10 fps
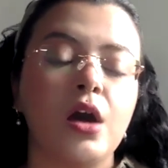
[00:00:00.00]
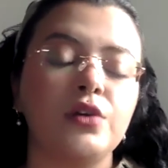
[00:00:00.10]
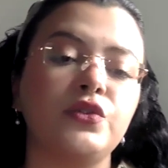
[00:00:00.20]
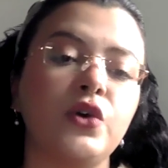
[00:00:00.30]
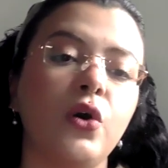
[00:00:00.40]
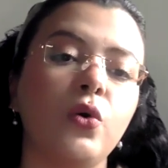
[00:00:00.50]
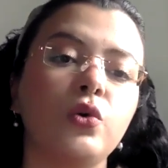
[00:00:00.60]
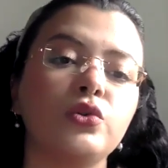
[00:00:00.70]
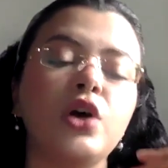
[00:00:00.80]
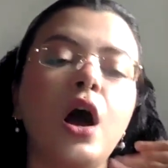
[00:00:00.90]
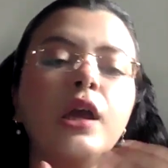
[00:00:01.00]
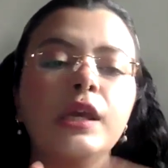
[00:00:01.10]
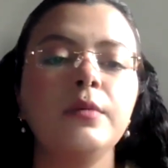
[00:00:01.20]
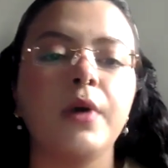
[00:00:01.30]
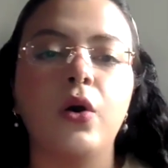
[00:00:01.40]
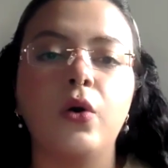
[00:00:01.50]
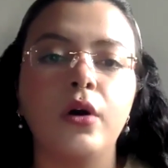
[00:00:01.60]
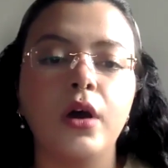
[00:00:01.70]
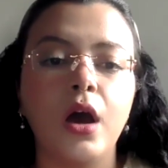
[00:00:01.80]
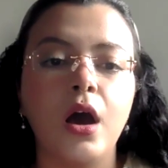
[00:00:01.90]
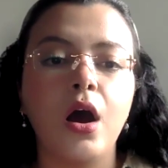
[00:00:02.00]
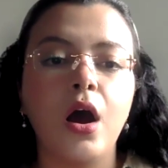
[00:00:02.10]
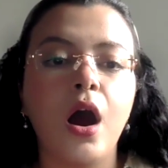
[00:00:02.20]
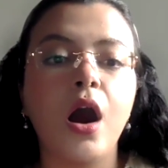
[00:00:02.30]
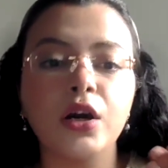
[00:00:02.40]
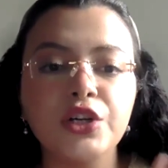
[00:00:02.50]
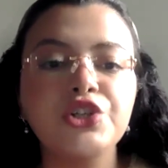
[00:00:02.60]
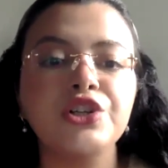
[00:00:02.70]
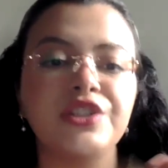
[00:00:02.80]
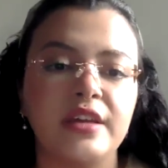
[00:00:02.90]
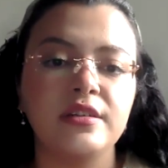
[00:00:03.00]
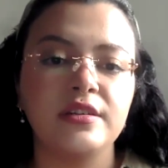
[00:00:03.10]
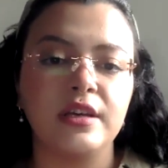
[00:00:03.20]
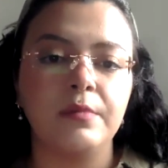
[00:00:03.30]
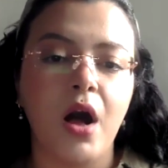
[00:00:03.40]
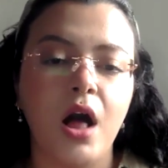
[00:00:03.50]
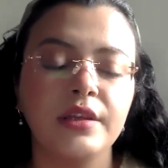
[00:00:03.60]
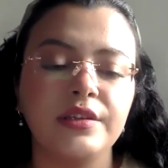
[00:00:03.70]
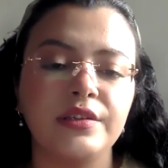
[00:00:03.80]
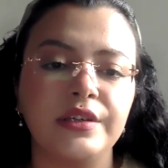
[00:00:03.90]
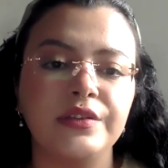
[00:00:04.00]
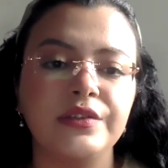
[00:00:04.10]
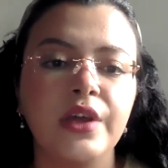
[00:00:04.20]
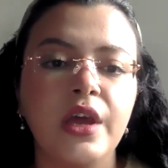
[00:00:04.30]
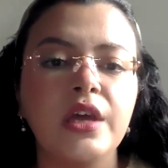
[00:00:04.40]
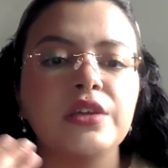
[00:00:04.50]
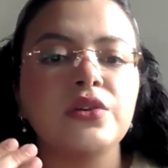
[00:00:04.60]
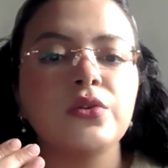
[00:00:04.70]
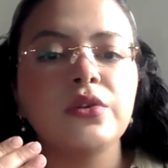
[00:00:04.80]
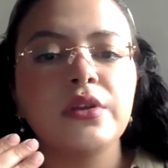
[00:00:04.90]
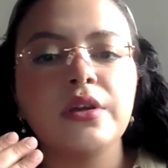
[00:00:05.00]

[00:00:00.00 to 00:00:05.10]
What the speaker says: So talking about harsher sentencing policies, so